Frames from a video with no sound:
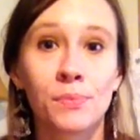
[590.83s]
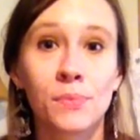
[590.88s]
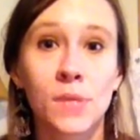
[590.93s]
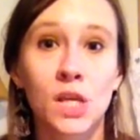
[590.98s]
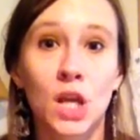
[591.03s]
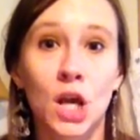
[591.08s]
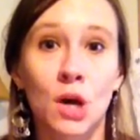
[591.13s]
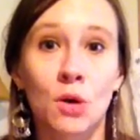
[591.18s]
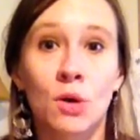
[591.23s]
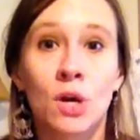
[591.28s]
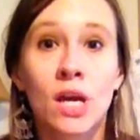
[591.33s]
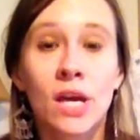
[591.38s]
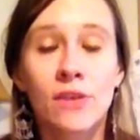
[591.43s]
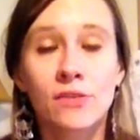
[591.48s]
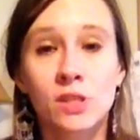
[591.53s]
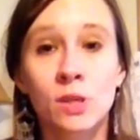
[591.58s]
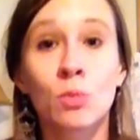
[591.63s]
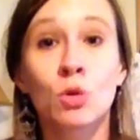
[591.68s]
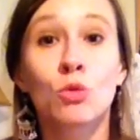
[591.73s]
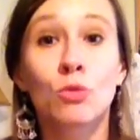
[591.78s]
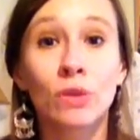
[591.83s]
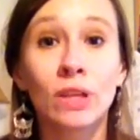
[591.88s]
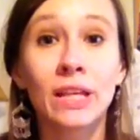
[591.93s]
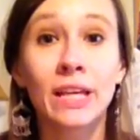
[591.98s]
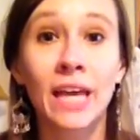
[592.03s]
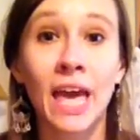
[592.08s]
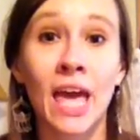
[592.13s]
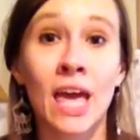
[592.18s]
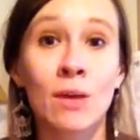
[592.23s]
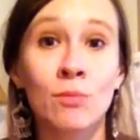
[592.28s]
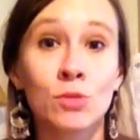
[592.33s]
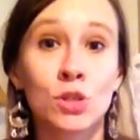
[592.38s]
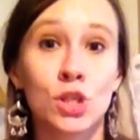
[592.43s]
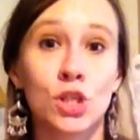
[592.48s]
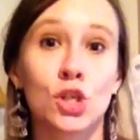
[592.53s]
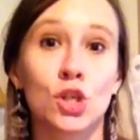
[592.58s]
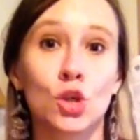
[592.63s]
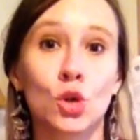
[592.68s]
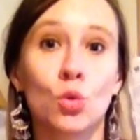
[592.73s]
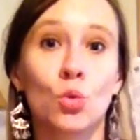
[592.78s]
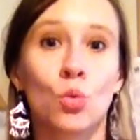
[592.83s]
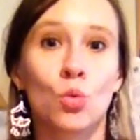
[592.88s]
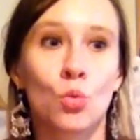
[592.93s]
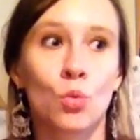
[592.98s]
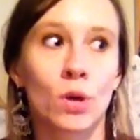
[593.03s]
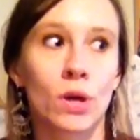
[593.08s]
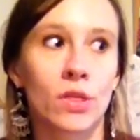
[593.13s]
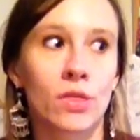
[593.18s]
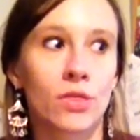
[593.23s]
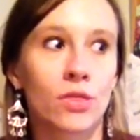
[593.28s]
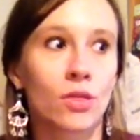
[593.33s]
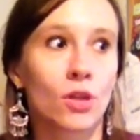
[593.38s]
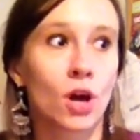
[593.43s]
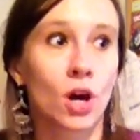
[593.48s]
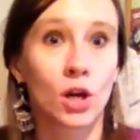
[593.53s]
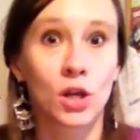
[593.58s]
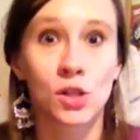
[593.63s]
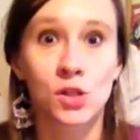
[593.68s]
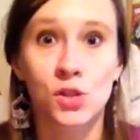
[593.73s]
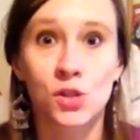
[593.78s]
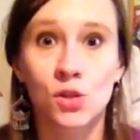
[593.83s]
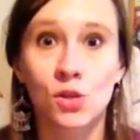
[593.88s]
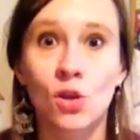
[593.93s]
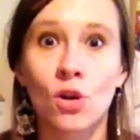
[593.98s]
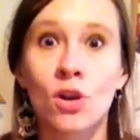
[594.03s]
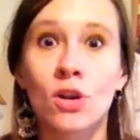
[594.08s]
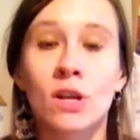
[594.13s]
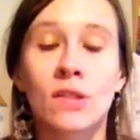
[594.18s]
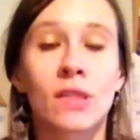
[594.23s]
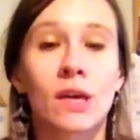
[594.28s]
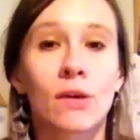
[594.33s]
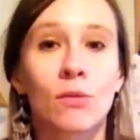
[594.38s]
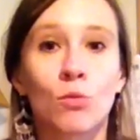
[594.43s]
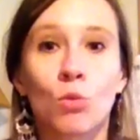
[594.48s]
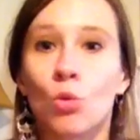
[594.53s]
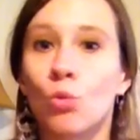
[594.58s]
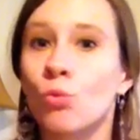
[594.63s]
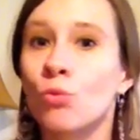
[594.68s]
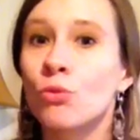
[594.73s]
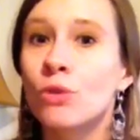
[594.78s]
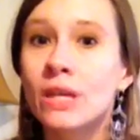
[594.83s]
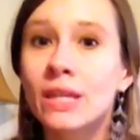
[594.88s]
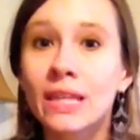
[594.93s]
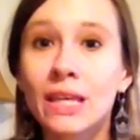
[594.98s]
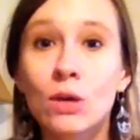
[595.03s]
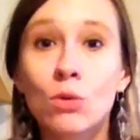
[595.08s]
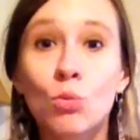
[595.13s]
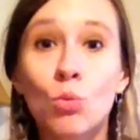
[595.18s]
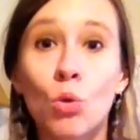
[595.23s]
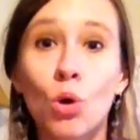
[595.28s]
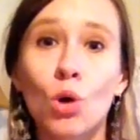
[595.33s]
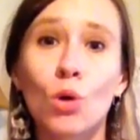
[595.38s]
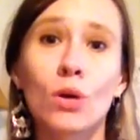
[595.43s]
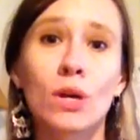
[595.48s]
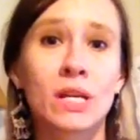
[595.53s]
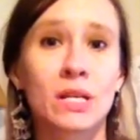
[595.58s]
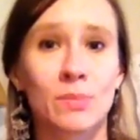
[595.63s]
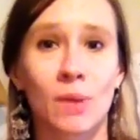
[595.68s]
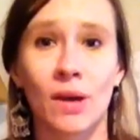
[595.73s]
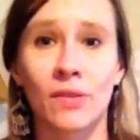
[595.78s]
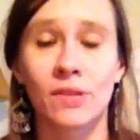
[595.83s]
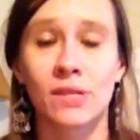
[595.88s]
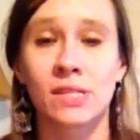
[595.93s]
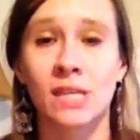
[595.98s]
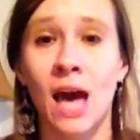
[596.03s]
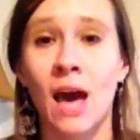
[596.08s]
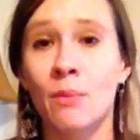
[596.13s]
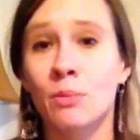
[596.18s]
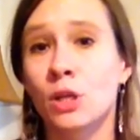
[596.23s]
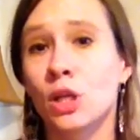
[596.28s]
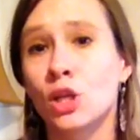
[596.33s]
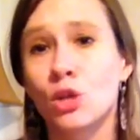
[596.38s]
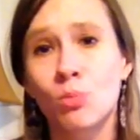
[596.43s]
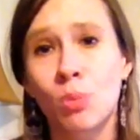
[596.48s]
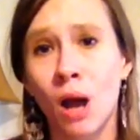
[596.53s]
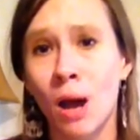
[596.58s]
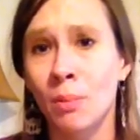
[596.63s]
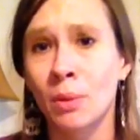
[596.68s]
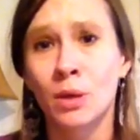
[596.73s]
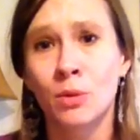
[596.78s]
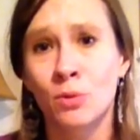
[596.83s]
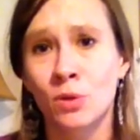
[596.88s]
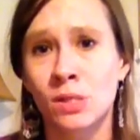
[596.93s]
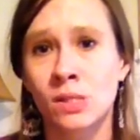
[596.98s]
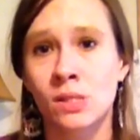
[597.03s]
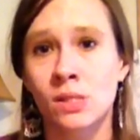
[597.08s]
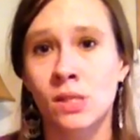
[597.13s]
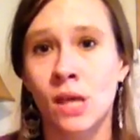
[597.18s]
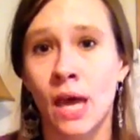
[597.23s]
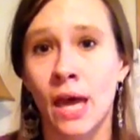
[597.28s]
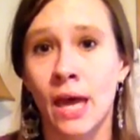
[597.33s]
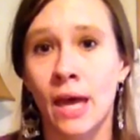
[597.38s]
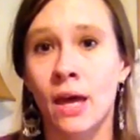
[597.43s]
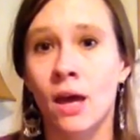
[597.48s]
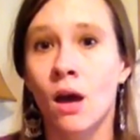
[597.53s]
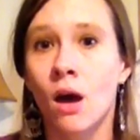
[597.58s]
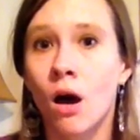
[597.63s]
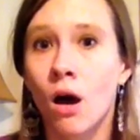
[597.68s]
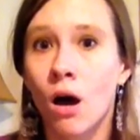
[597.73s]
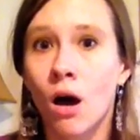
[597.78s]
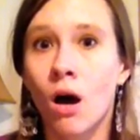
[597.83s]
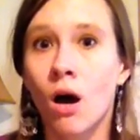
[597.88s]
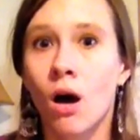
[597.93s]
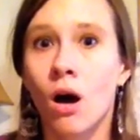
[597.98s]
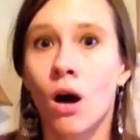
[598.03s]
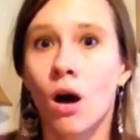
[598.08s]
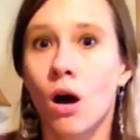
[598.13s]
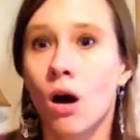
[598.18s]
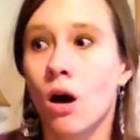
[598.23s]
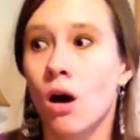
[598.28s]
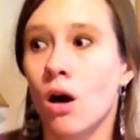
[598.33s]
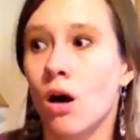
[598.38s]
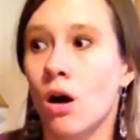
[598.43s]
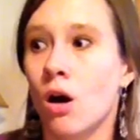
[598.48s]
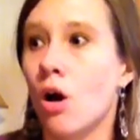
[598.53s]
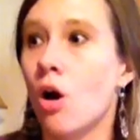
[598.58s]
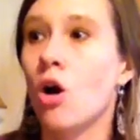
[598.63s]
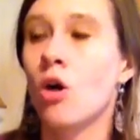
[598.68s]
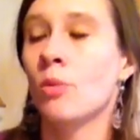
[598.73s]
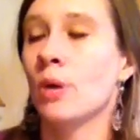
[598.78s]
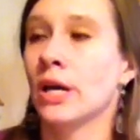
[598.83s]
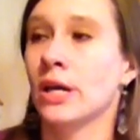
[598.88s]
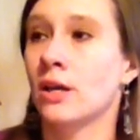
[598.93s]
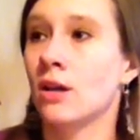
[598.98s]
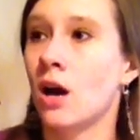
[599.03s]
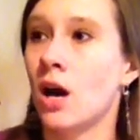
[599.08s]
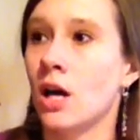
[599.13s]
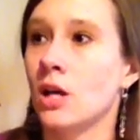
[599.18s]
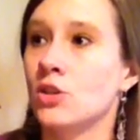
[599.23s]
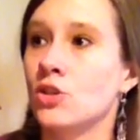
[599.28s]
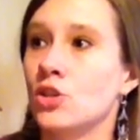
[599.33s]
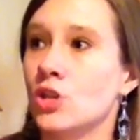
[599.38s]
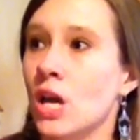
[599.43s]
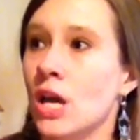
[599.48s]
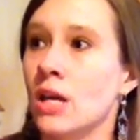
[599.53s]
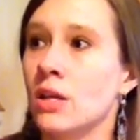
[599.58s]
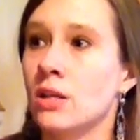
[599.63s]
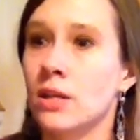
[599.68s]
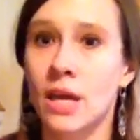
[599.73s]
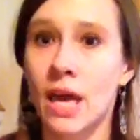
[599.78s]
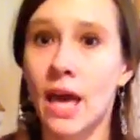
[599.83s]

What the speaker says: If someone really came to you with a concern and they were really worried about this happening, you probably wouldn't say, "Oh my God, Jen,